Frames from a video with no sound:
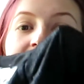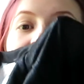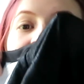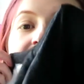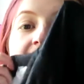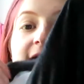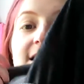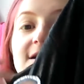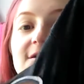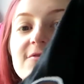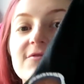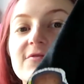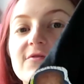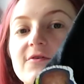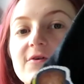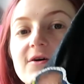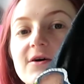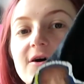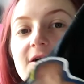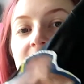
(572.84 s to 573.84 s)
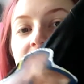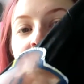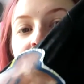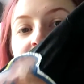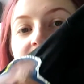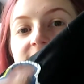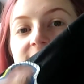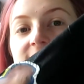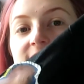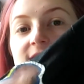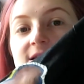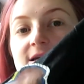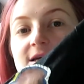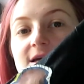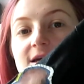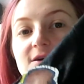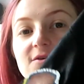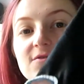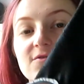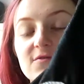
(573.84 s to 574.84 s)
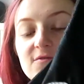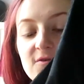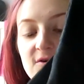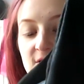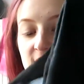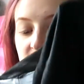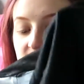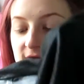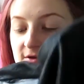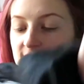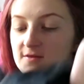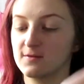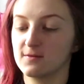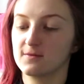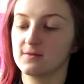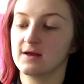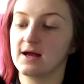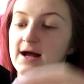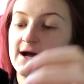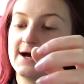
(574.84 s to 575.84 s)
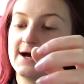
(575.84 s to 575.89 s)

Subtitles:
have on this sleeve the